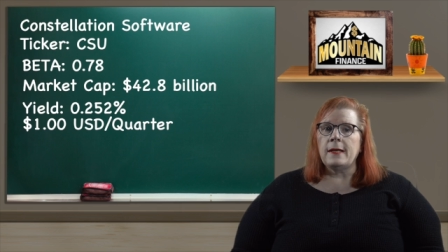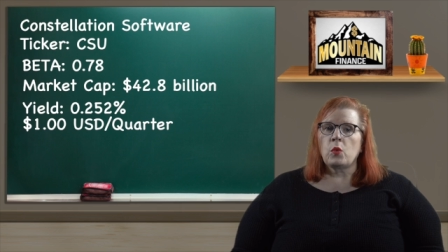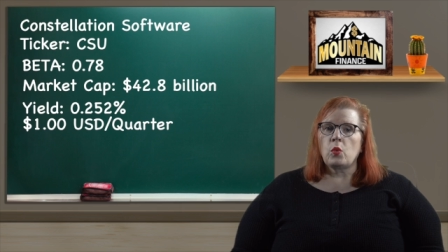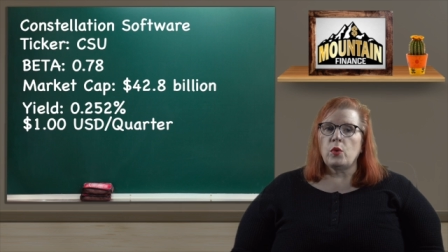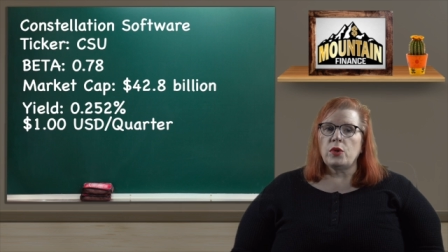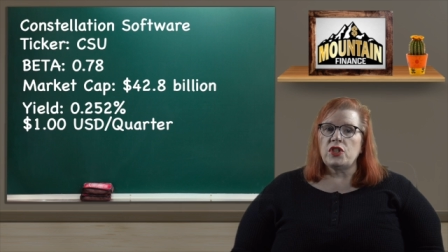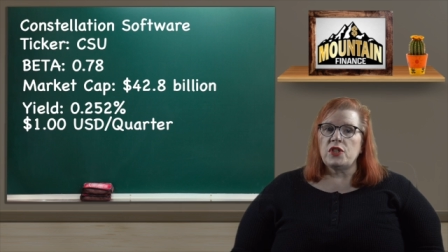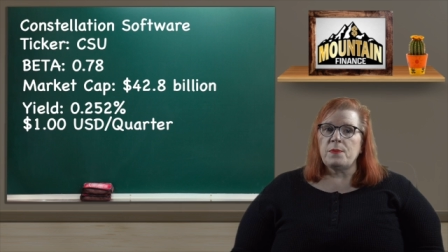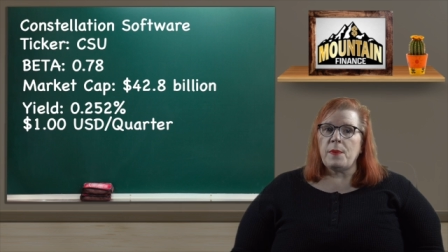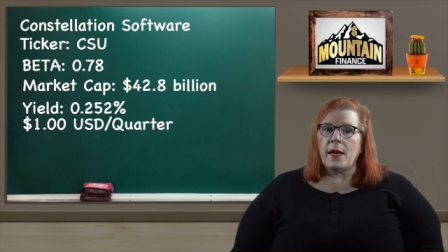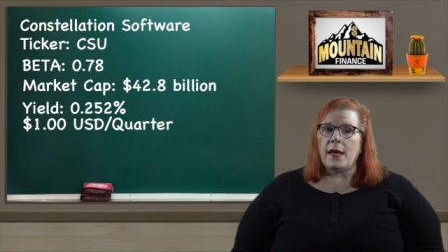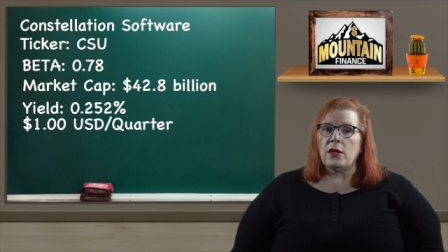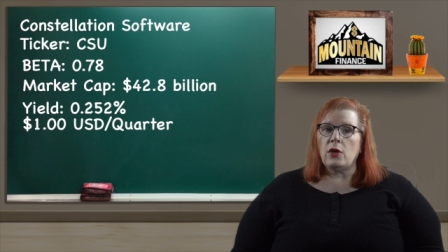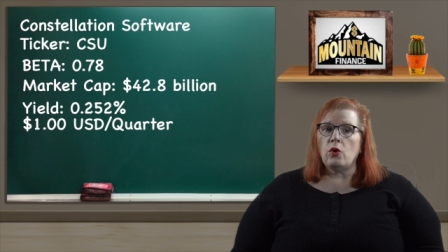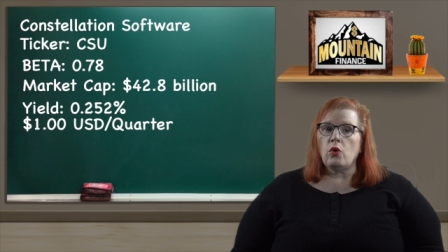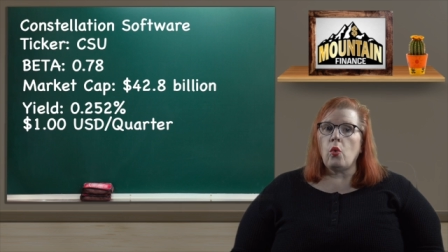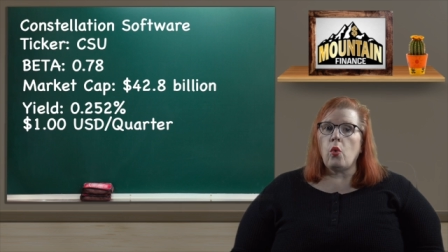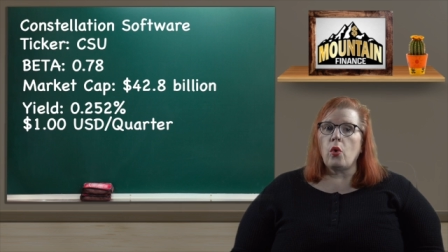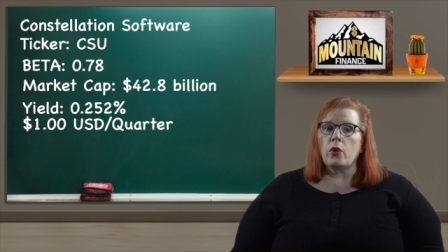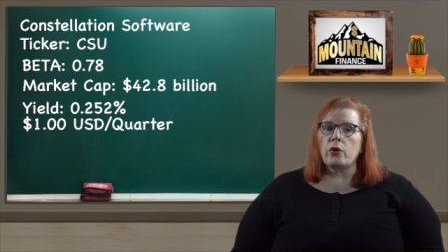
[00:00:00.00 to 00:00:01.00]
which is paid
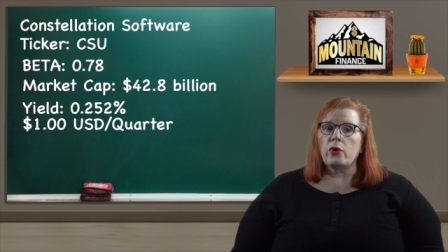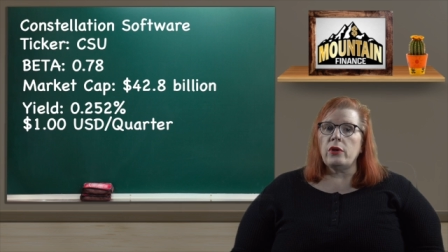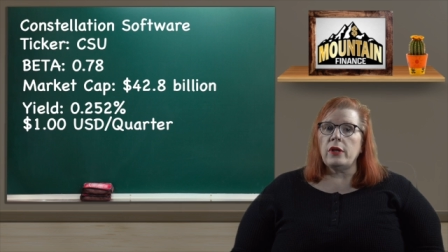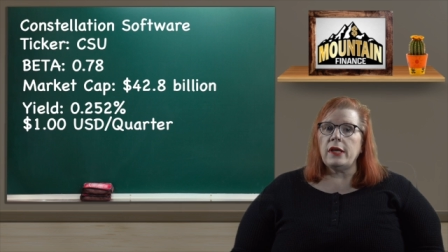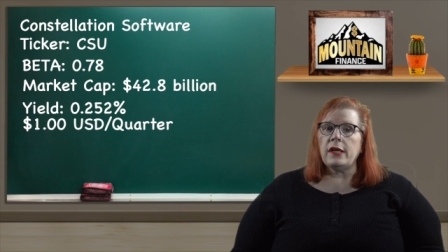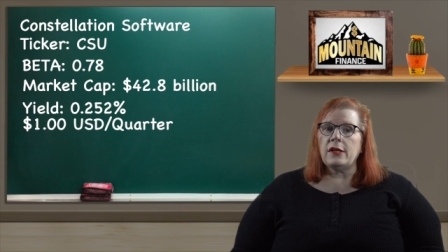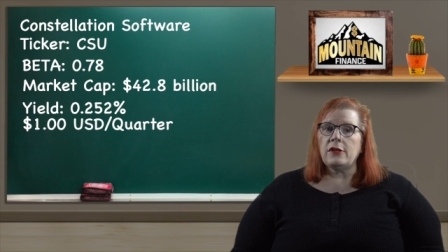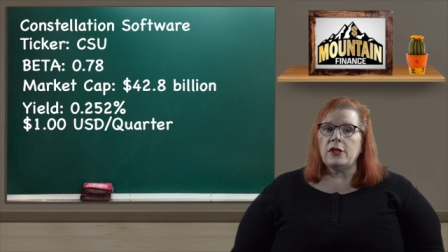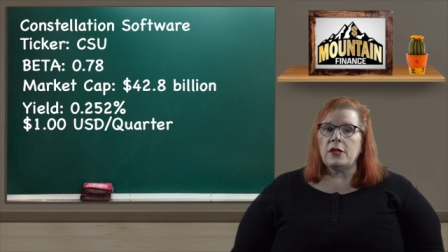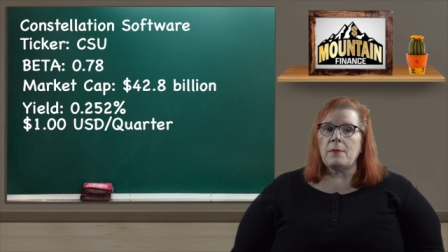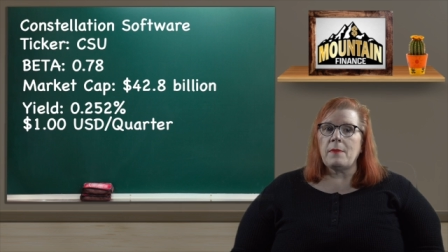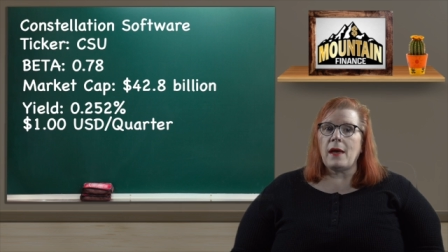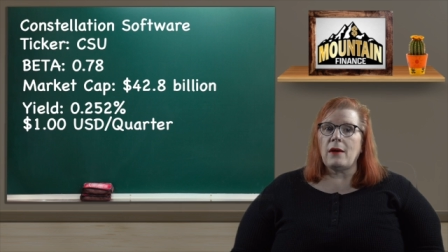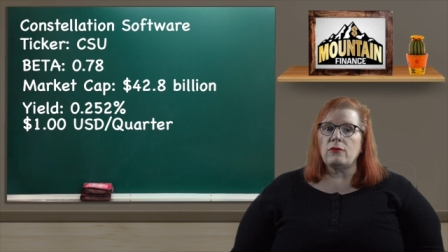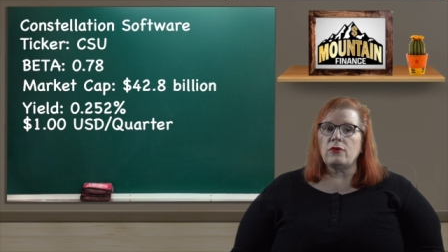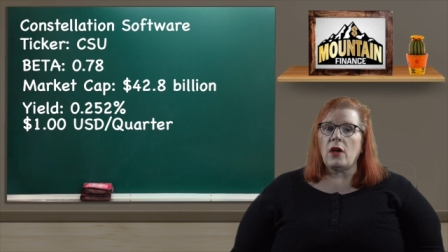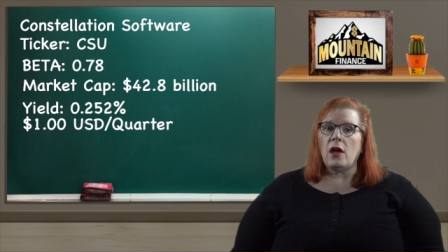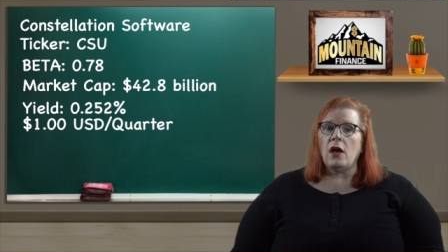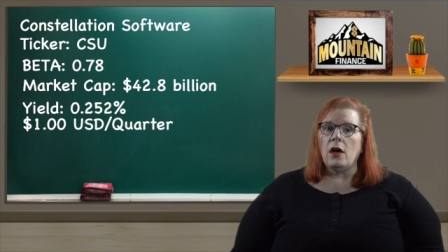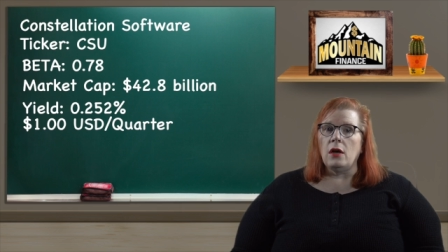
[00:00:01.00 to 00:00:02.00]
out quarterly in the
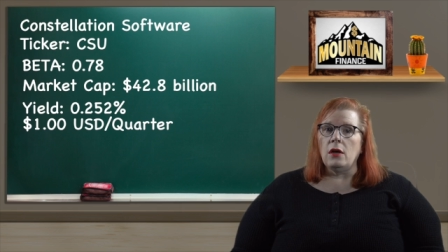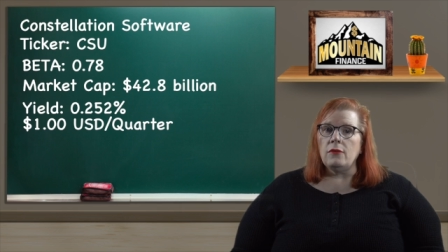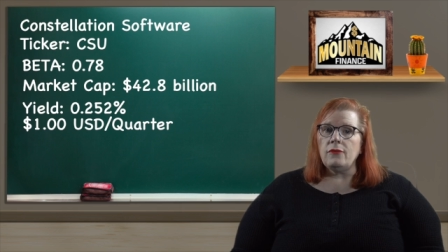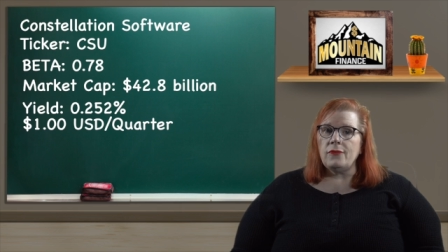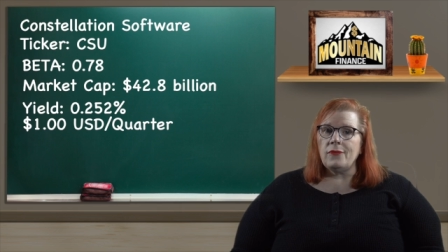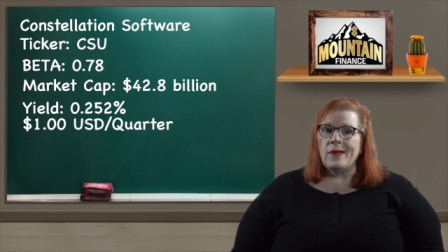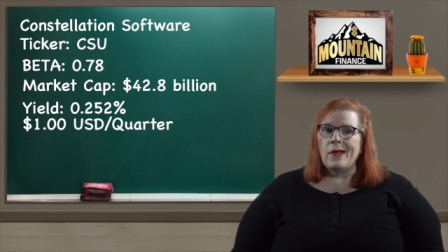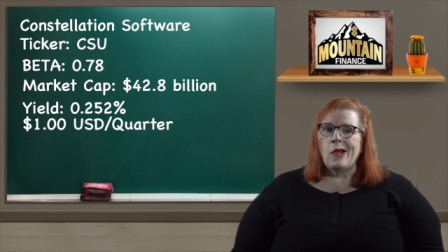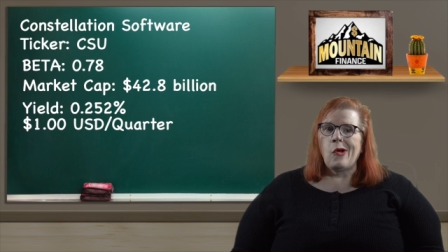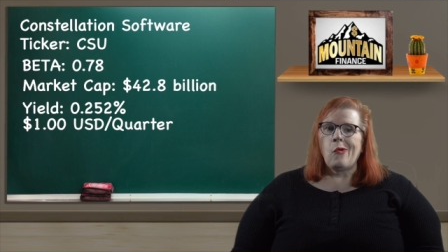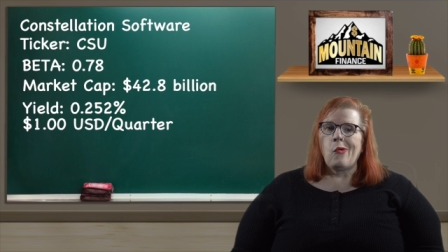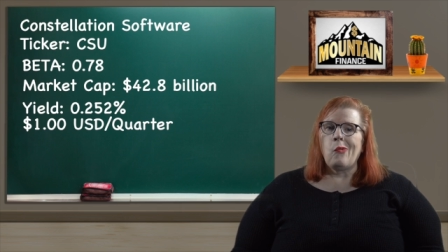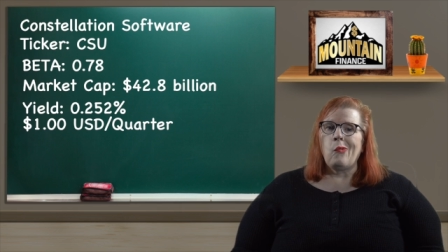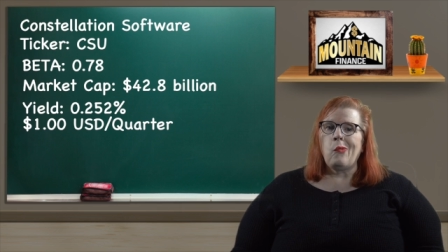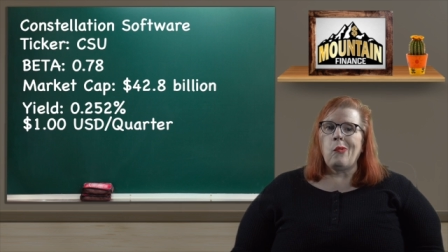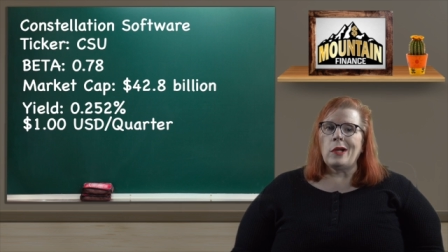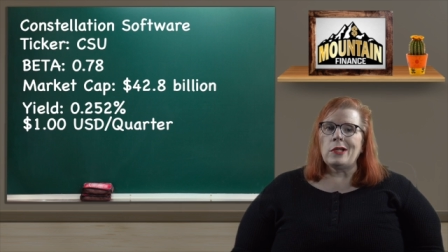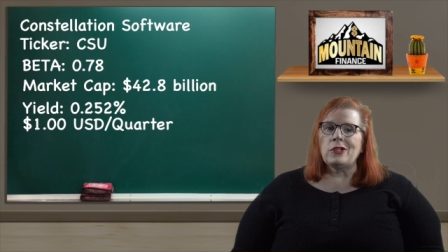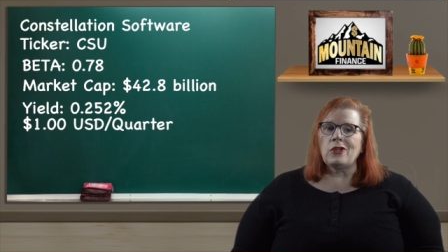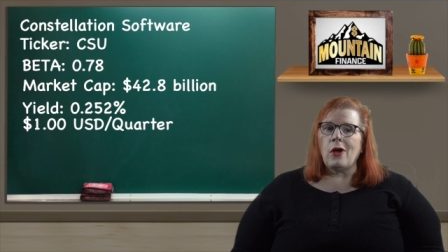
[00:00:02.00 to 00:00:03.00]
amount of
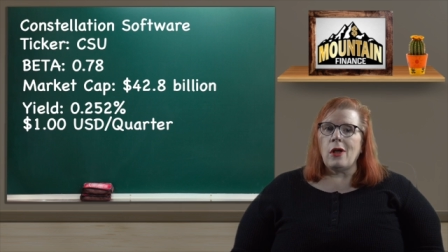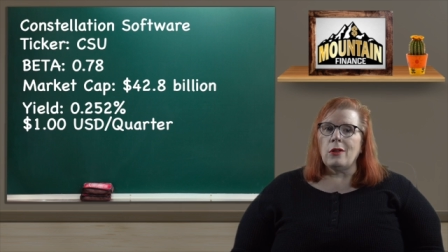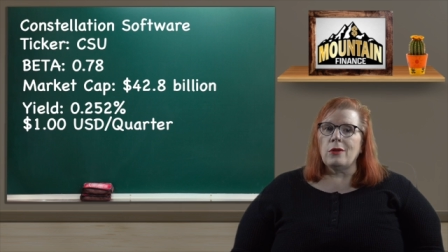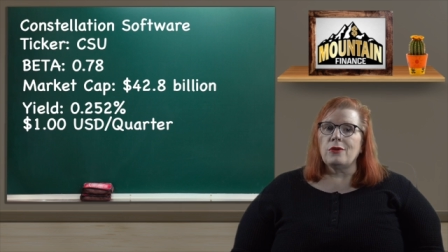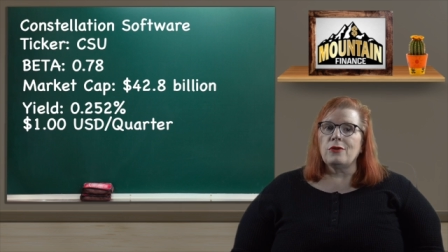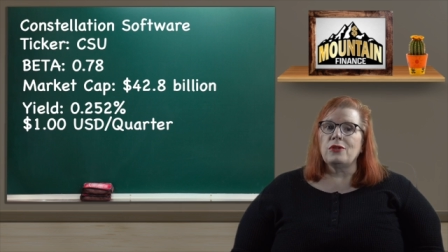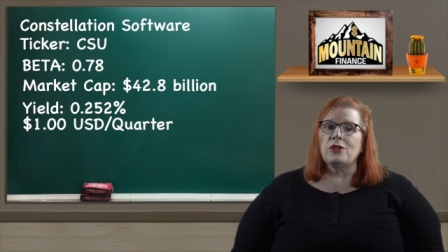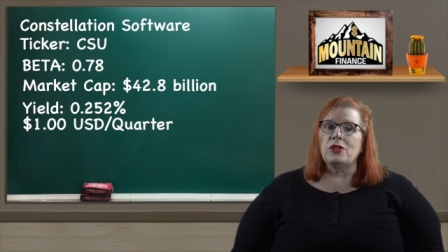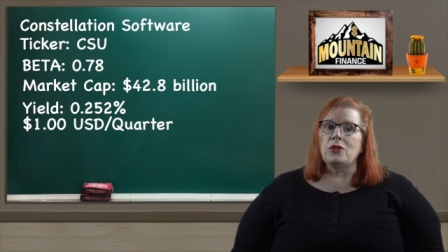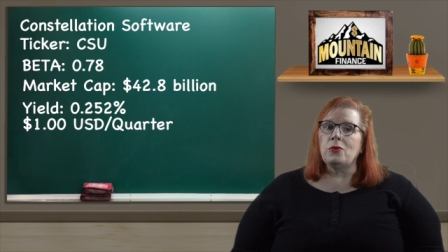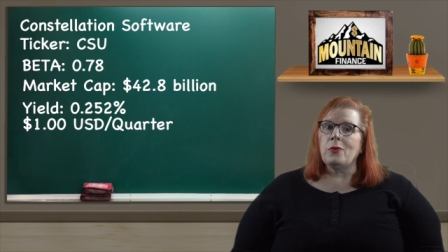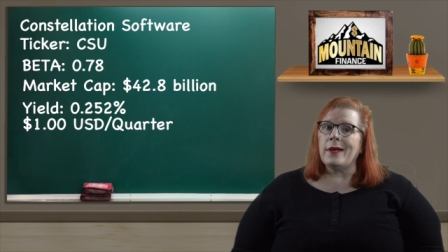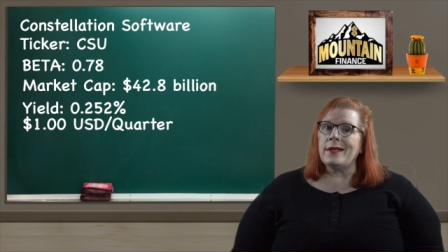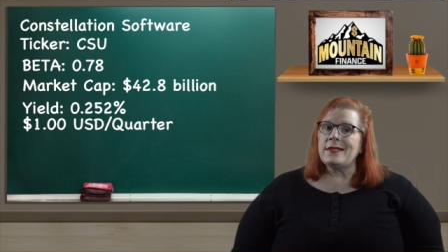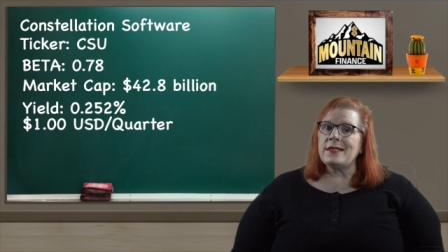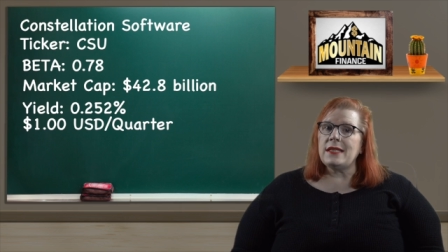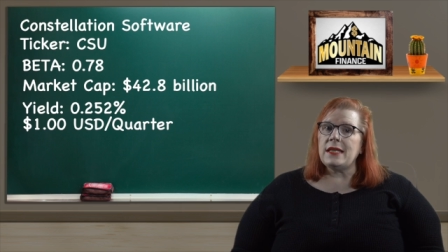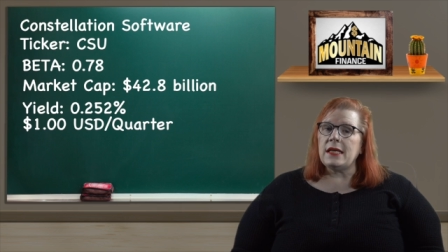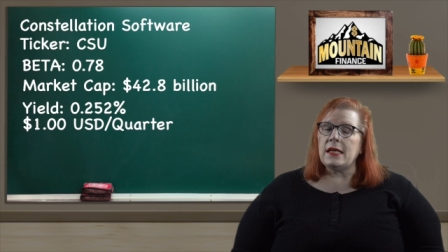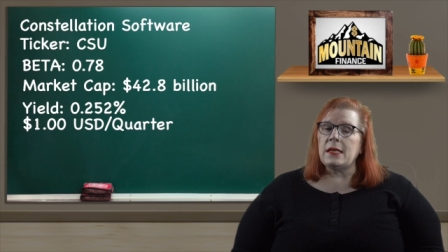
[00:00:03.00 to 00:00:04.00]
$1
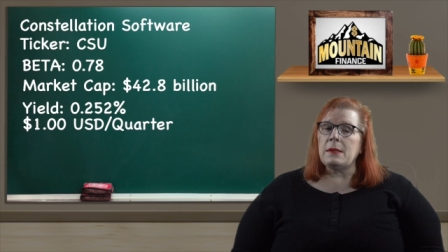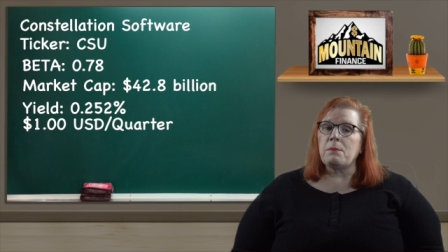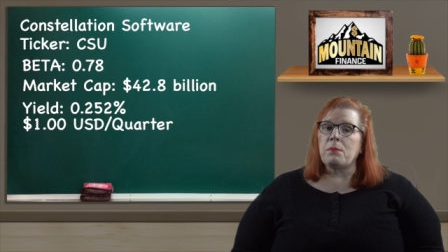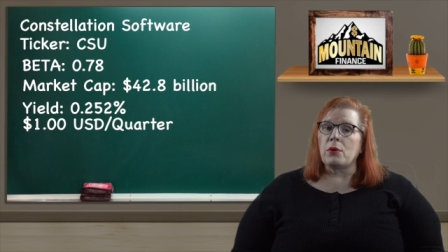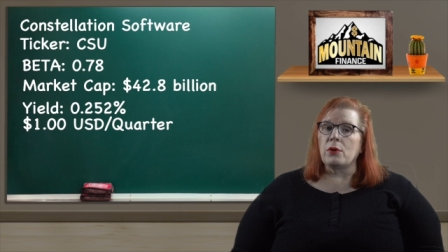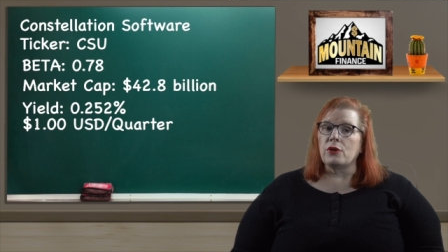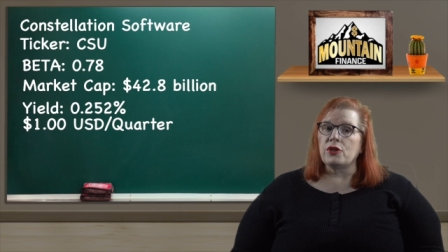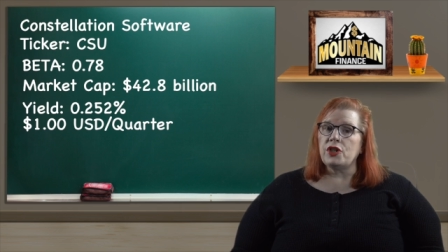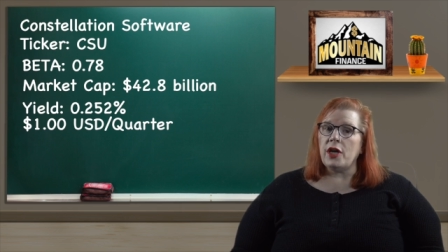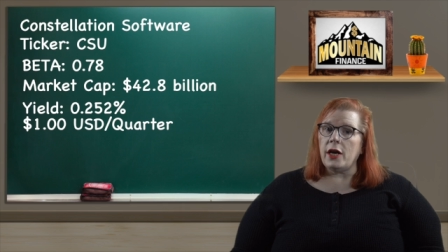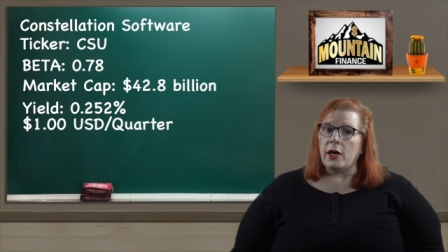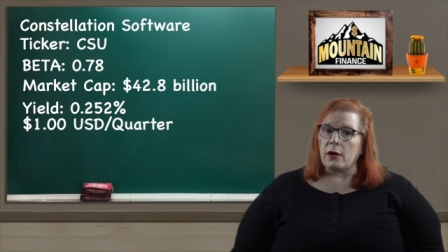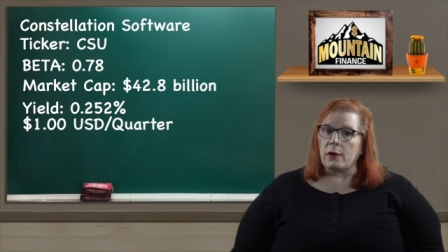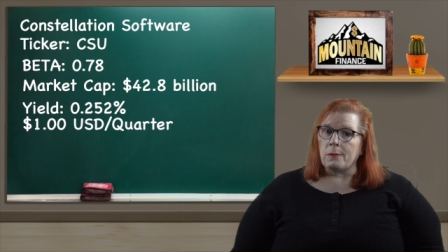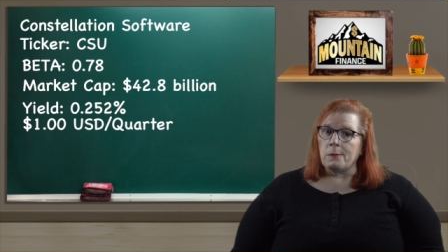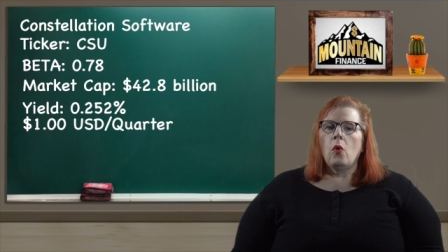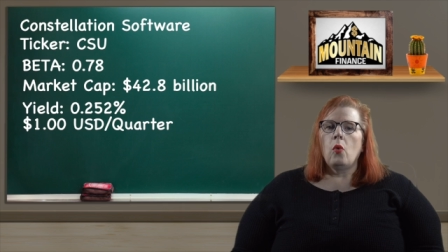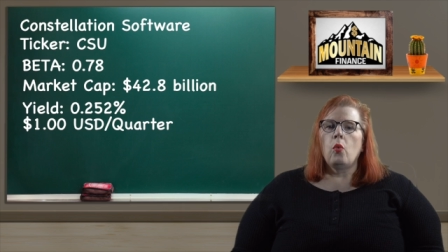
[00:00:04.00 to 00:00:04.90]
USD per share.